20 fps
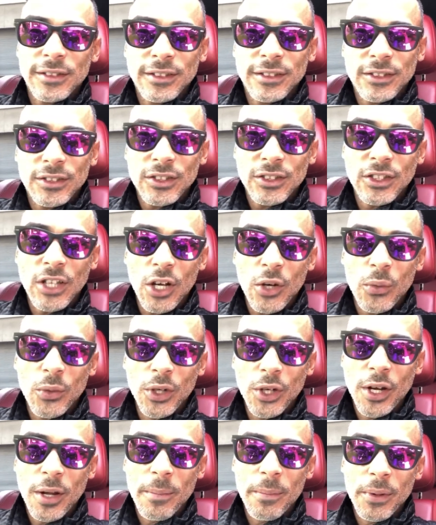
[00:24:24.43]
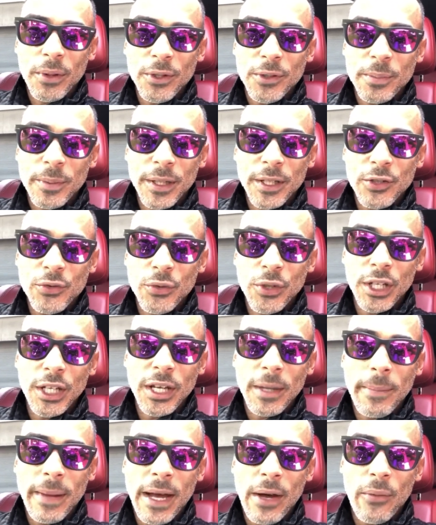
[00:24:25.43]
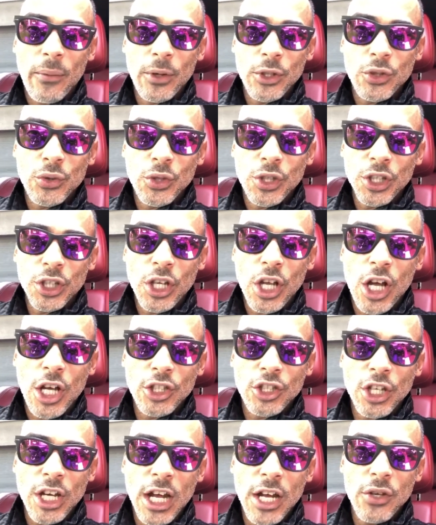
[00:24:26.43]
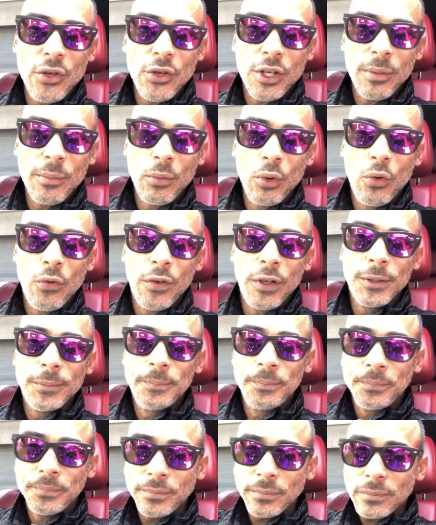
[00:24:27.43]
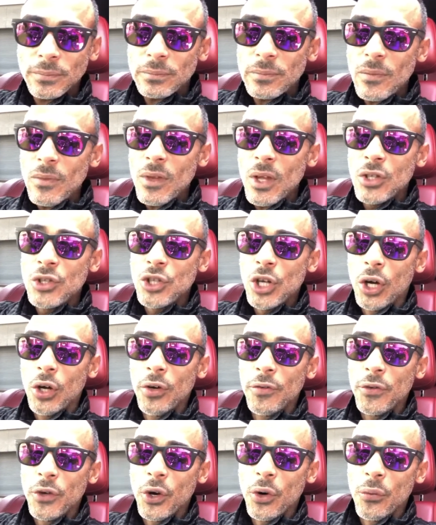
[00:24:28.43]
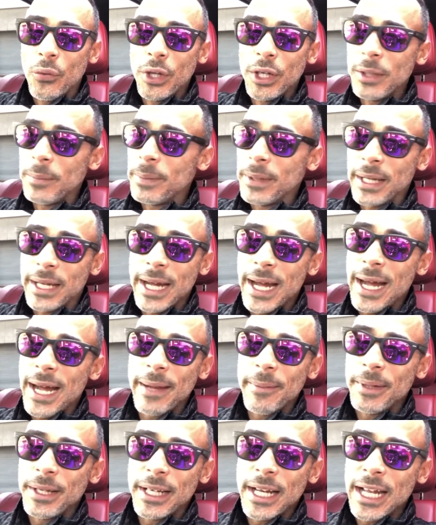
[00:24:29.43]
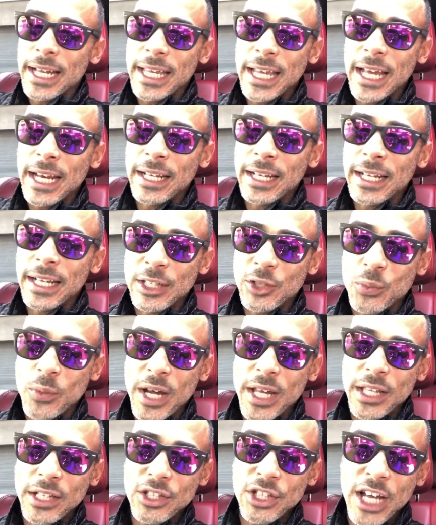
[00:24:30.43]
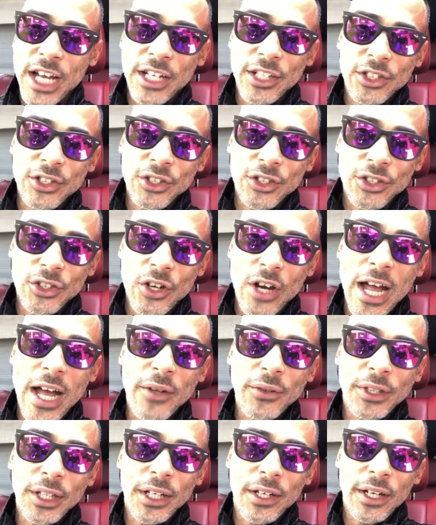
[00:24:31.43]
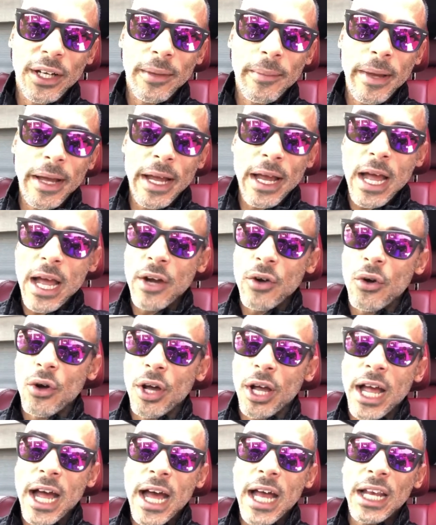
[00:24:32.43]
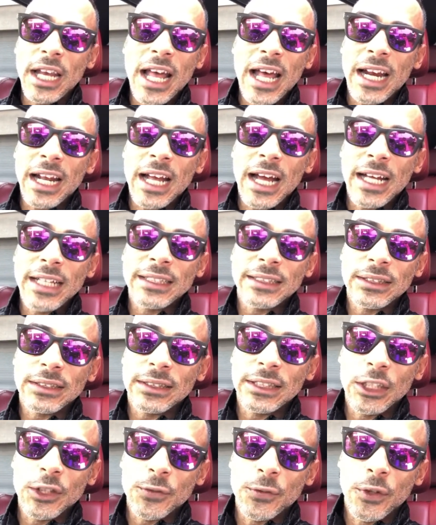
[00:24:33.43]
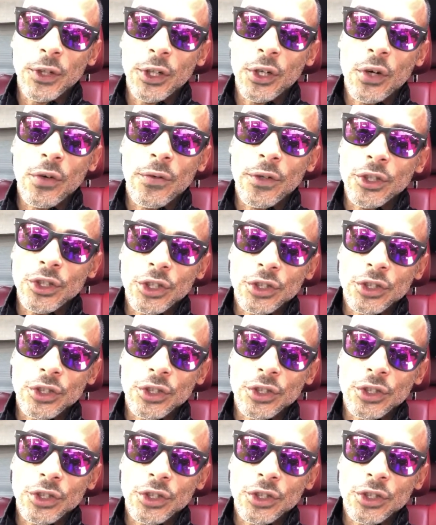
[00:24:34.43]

stuck with numbers, but it's really about what you can launch and how you can move it. So if you're a really big guy, I mean, I get it. That's why the Challengers are out there. I mean, I know a lot of guys 6 foot and over,